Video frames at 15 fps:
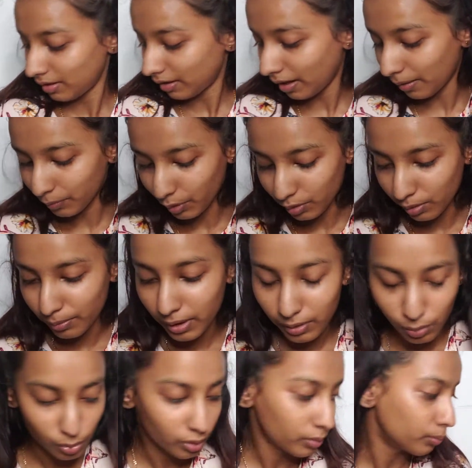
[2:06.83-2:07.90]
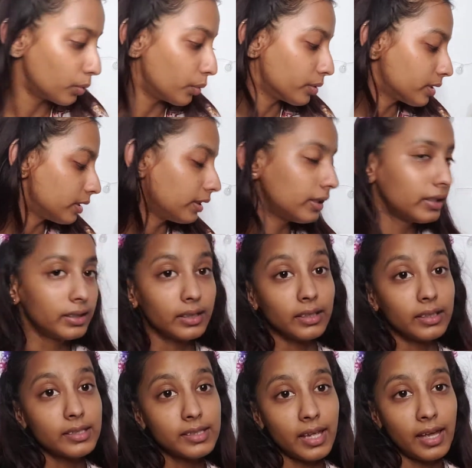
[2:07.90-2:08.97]
I'm gonna be doing mostly
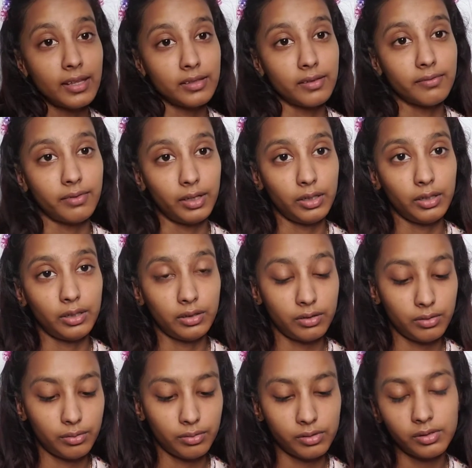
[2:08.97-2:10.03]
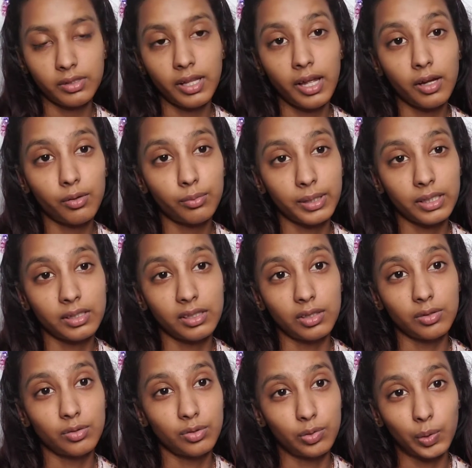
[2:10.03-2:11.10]
these kinds of videos now
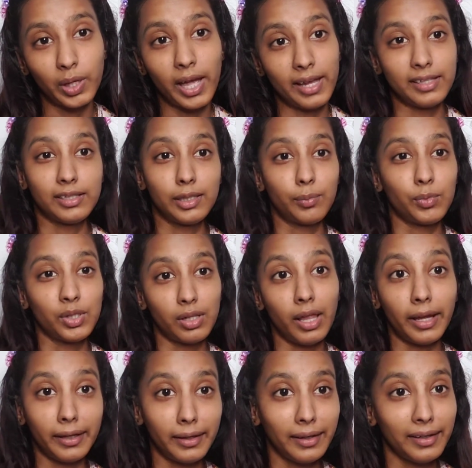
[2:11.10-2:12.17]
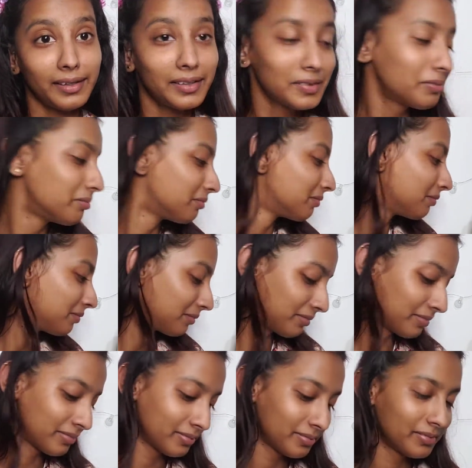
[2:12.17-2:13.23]
because you guys seem to like it
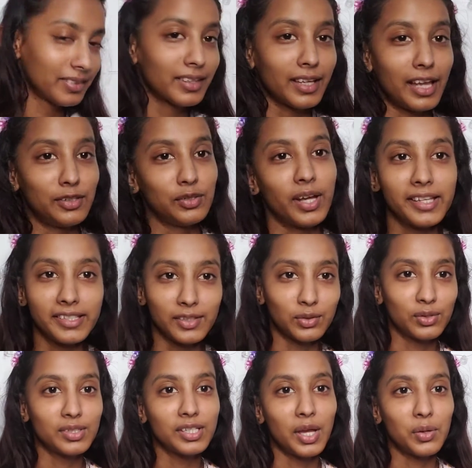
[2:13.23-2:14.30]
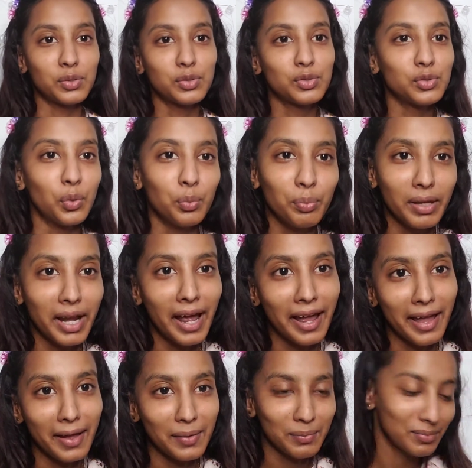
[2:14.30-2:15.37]
and you guys get to see how stupid I
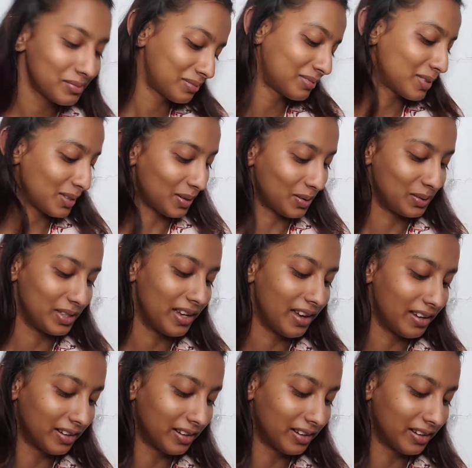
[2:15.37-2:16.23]
am. So yeah,